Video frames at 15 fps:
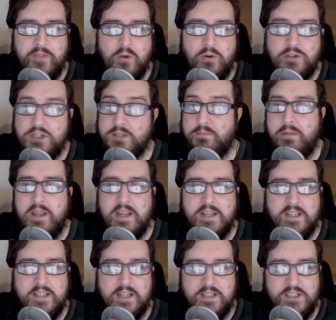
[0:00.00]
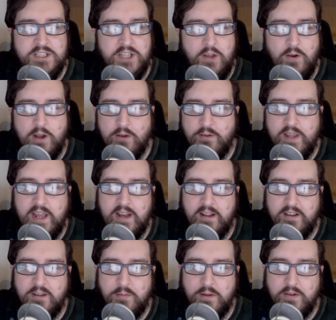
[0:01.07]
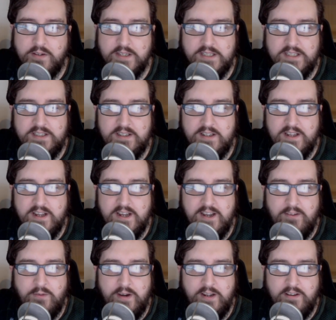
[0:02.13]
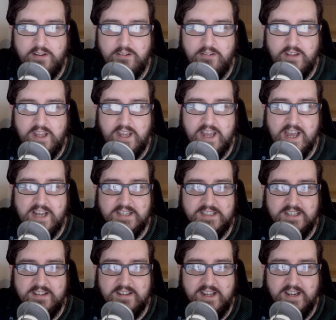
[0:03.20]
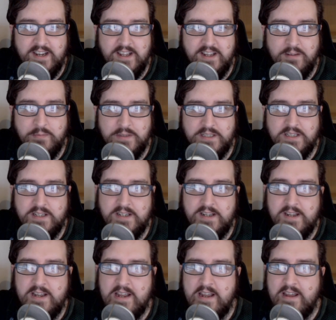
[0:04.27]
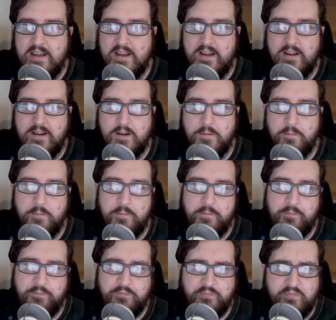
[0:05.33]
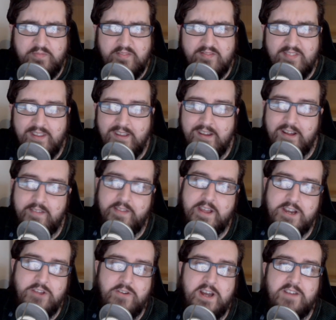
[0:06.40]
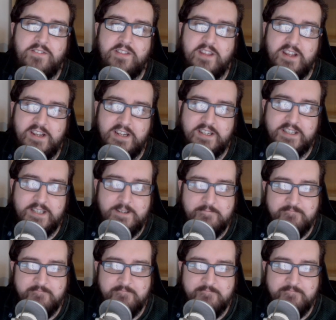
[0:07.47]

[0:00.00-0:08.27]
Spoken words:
Or just being a solo killer, to be honest. Ready to kick ass and take names. And then you have these.